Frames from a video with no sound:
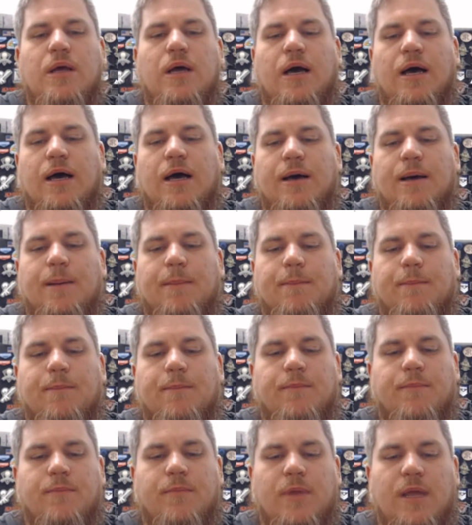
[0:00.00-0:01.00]

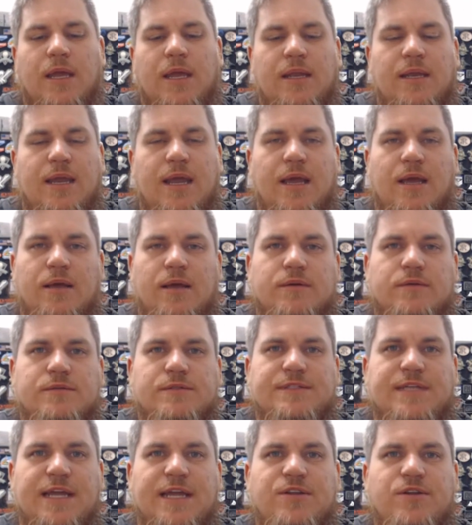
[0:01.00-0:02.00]
And yeah,
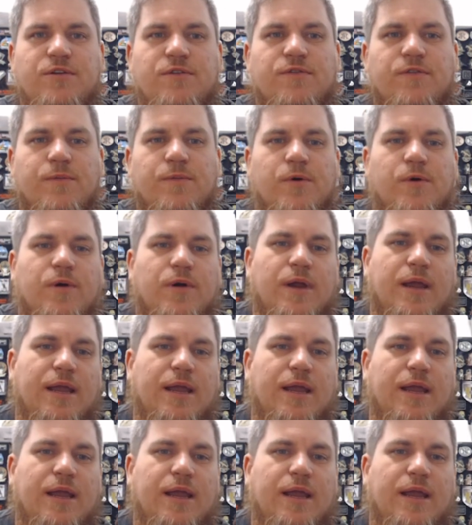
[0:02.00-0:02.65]
stay tuned for more.